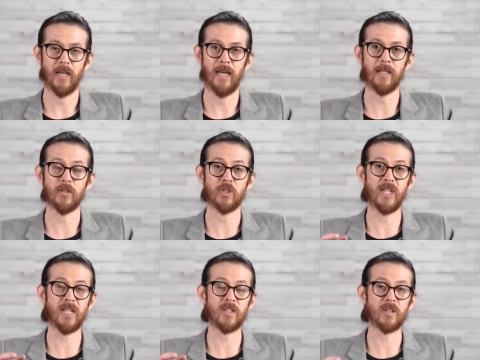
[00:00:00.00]
and your
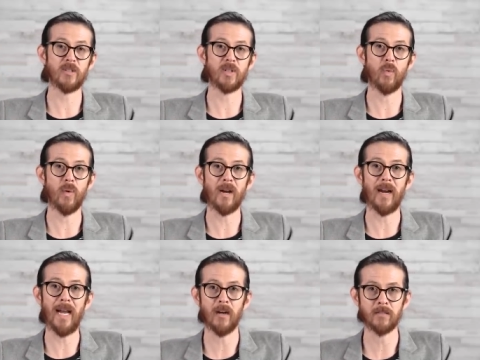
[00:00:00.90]
genes start to wear
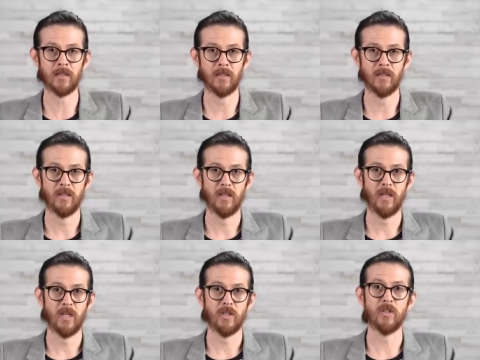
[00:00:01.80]
out,
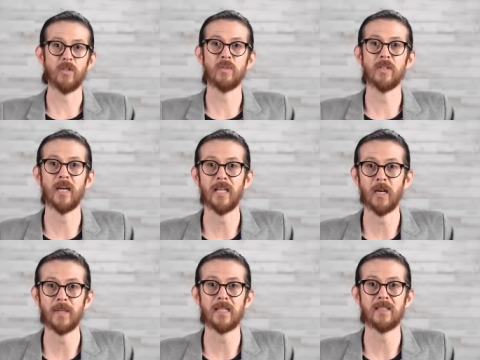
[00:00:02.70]
you will not
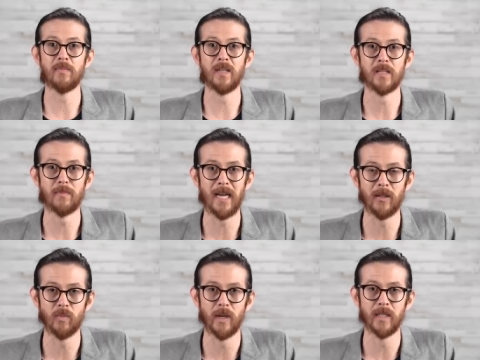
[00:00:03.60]
help that CBS
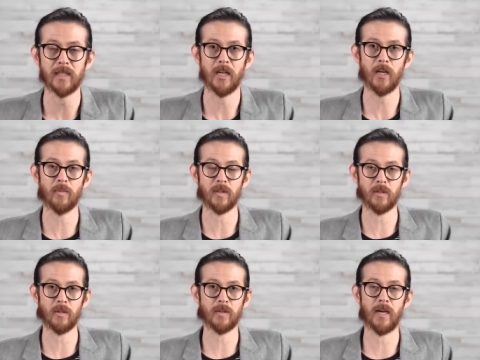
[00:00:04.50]
pathway to help with
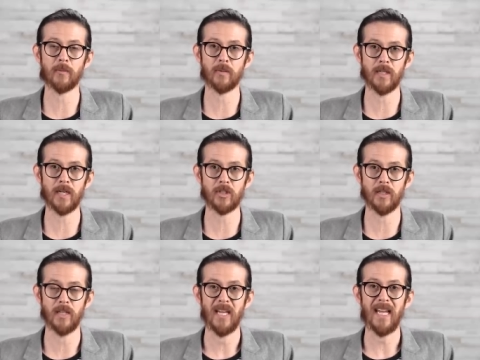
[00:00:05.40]
glutathione
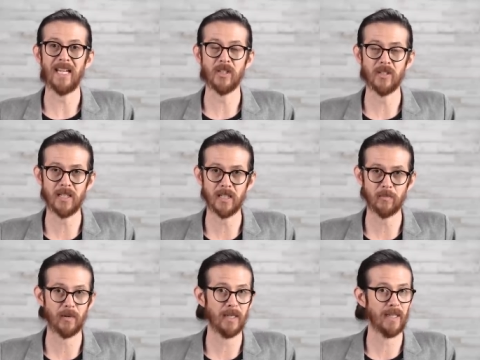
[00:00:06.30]
production. And you need it to
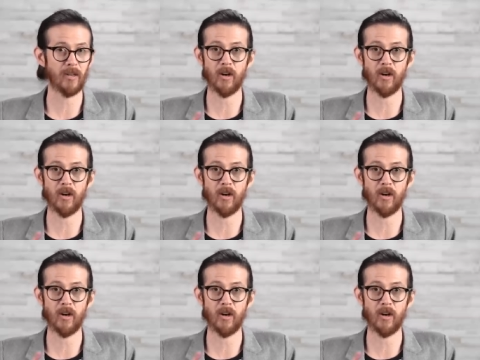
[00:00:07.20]
break down